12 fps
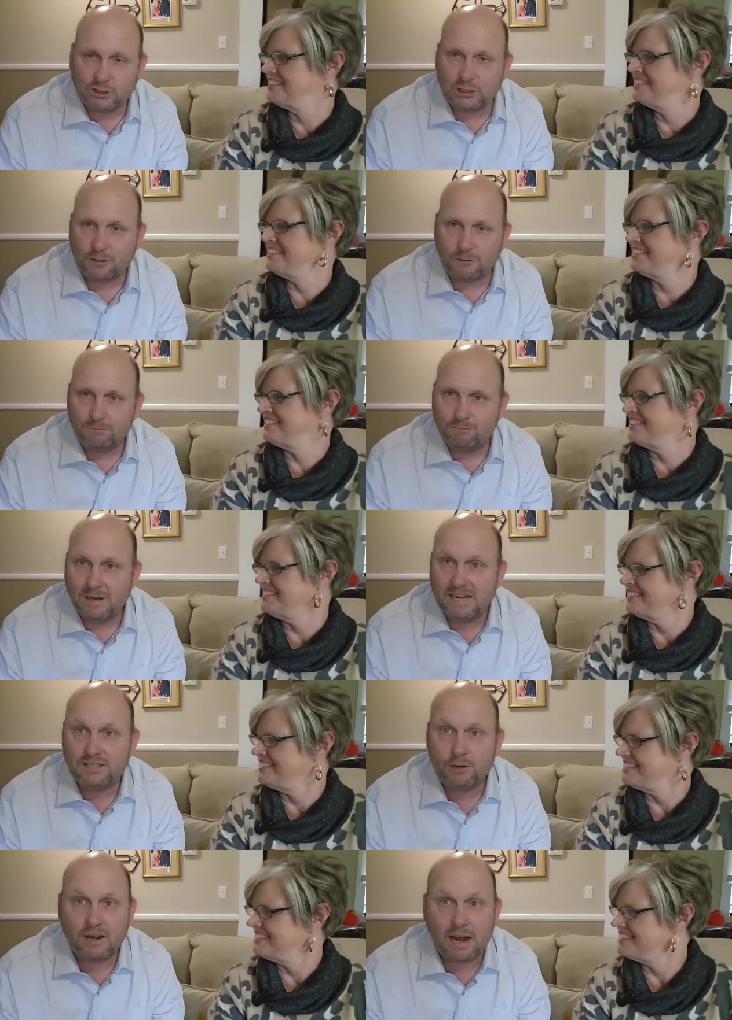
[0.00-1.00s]
Speaker 1: So,
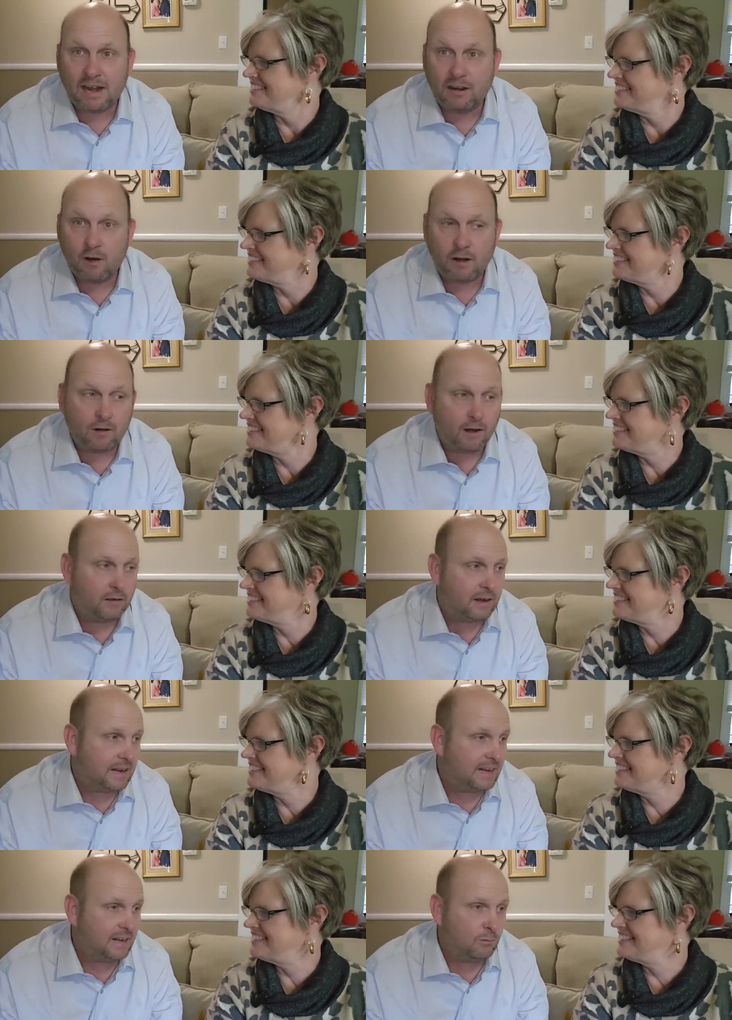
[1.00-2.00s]
but it's okay. Had a great crowd.
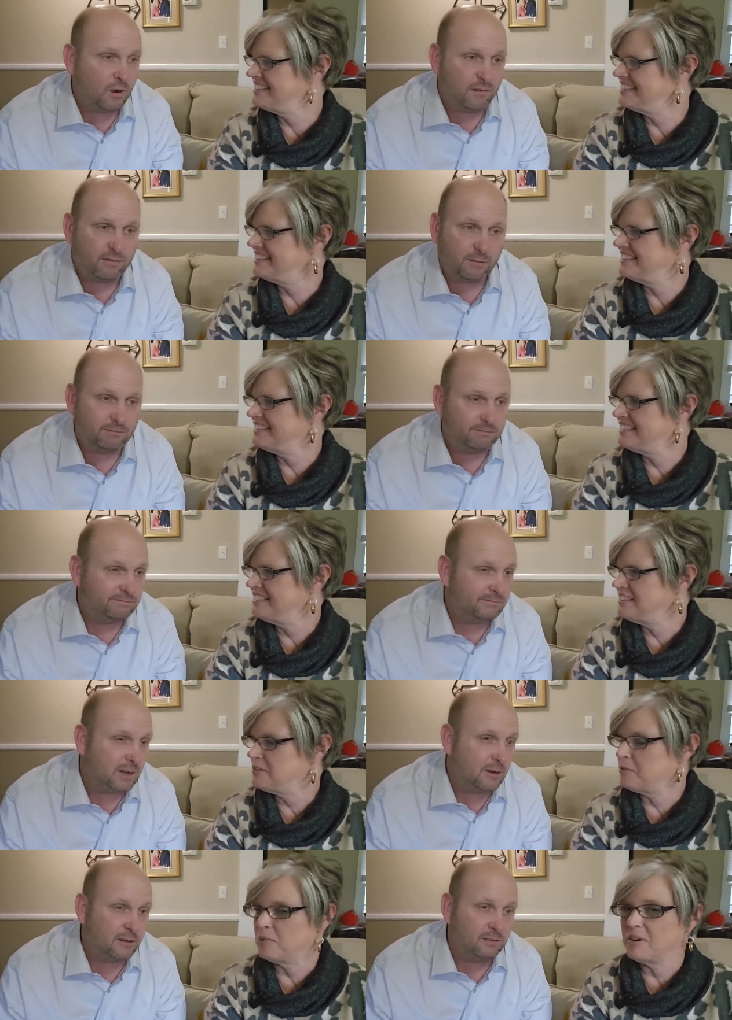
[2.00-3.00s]
Had anywhere
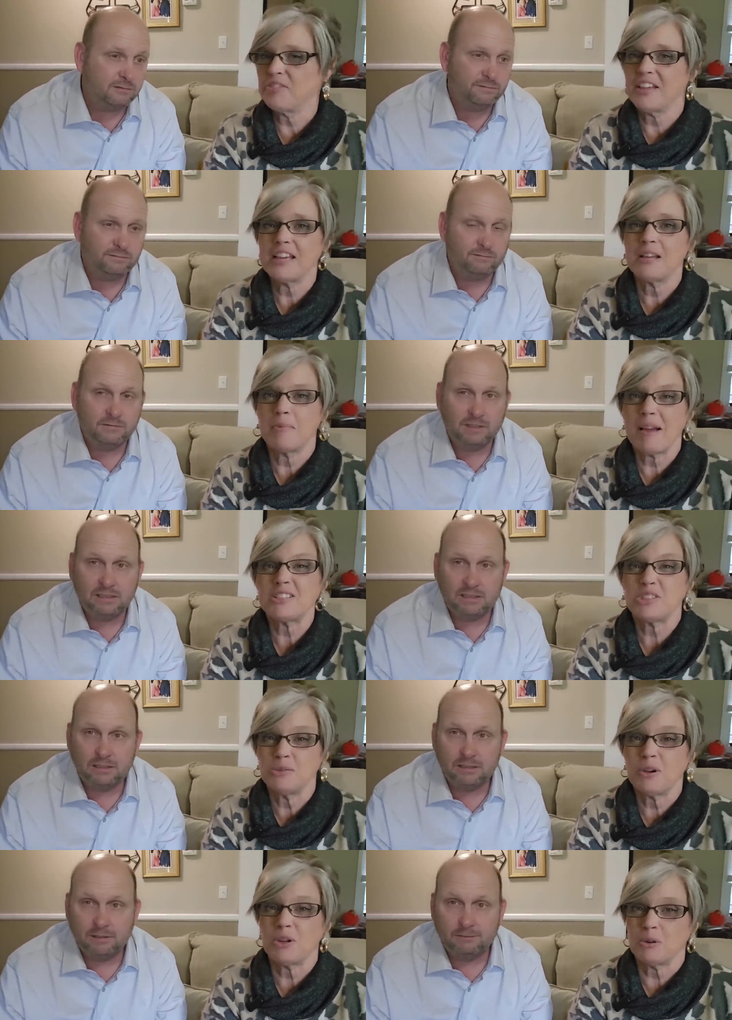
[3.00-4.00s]
from 100. We're
Speaker 2: thinking about
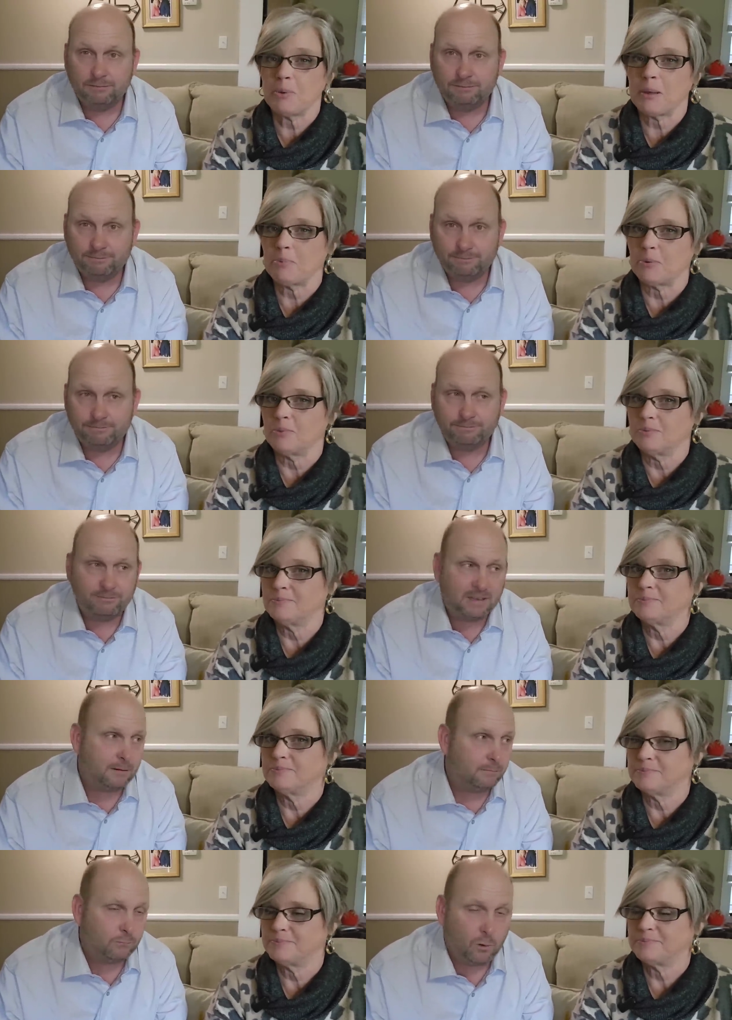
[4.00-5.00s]
200 people.
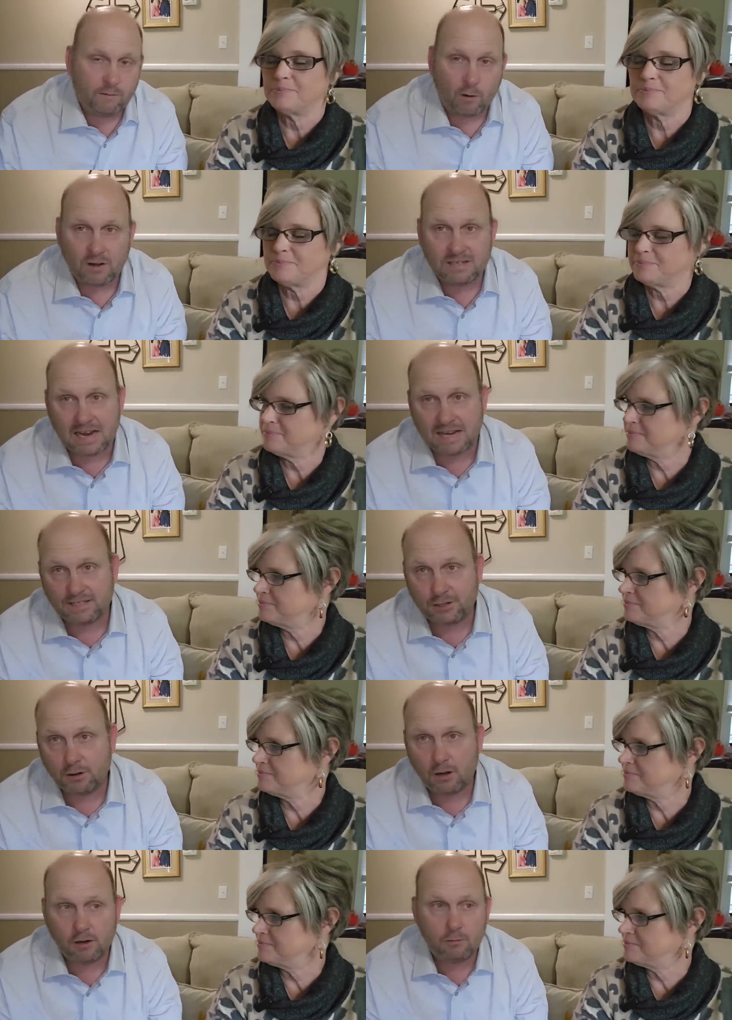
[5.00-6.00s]
Speaker 1: Yeah, we've heard as high as
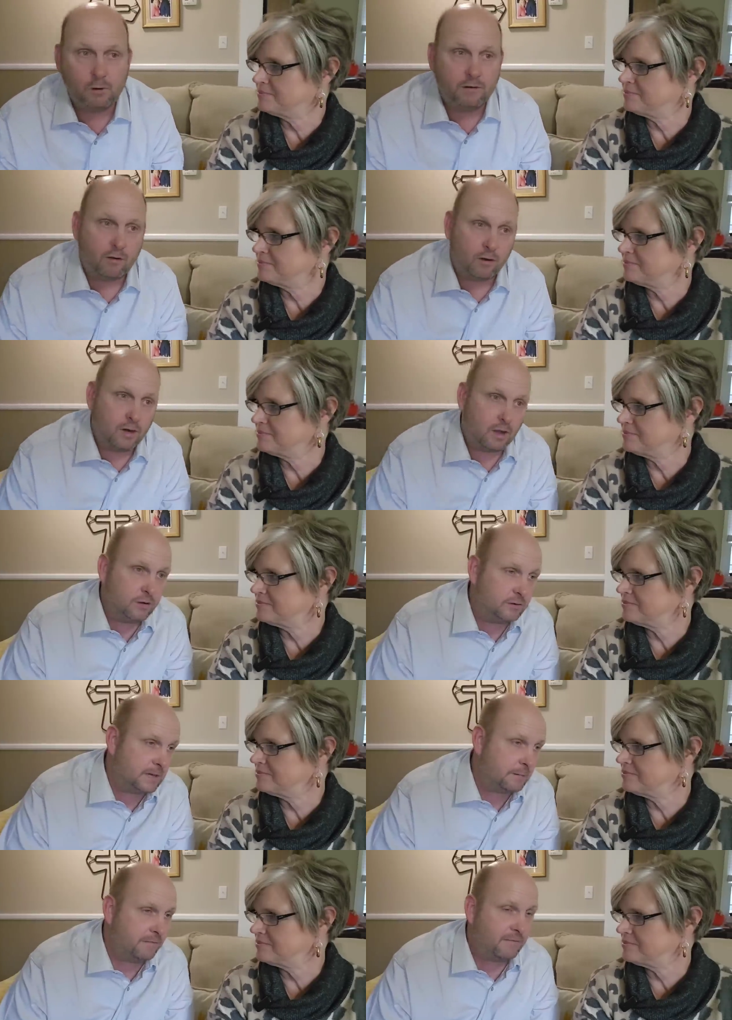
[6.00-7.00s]
200. We've heard
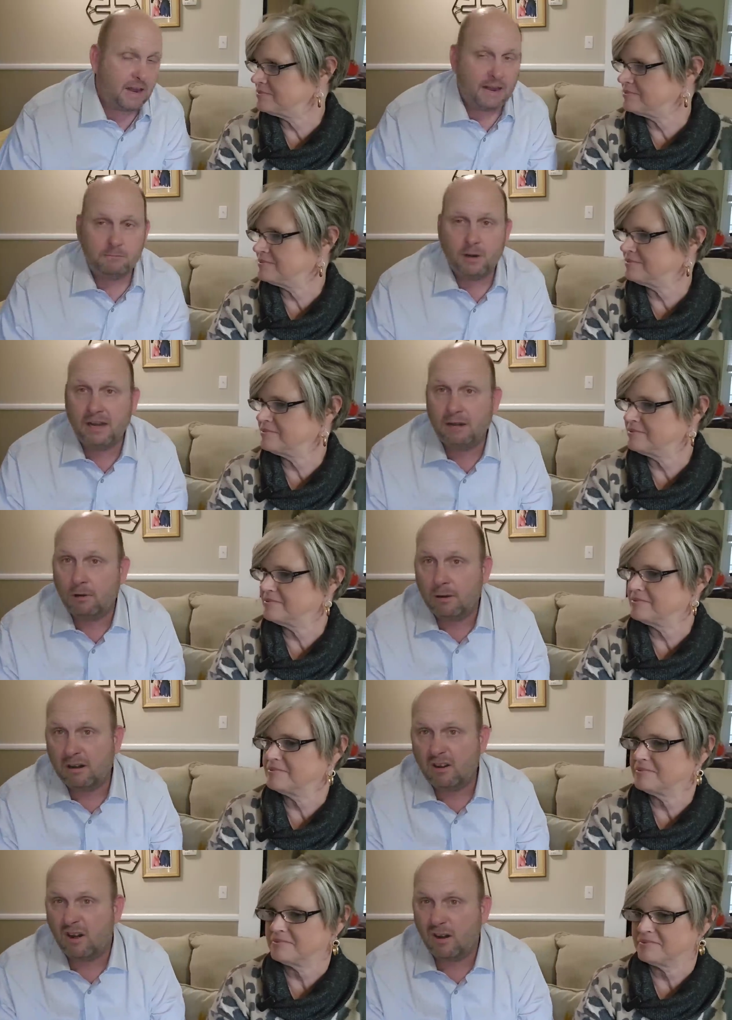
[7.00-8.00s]
175. But
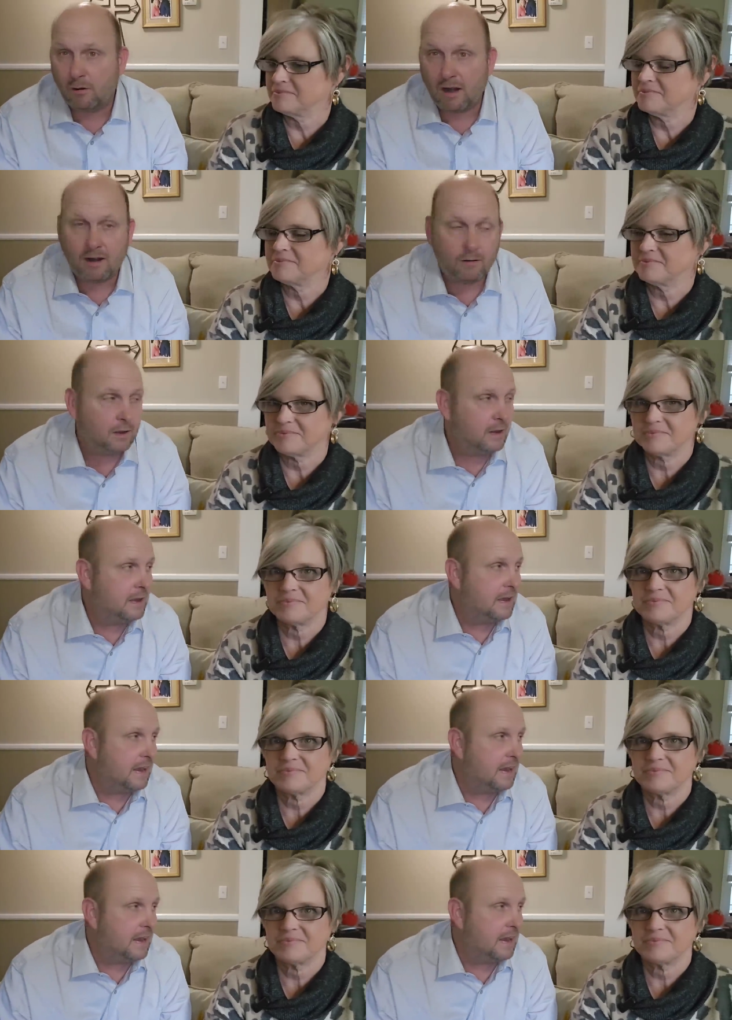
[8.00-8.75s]
anyway, had a great crowd.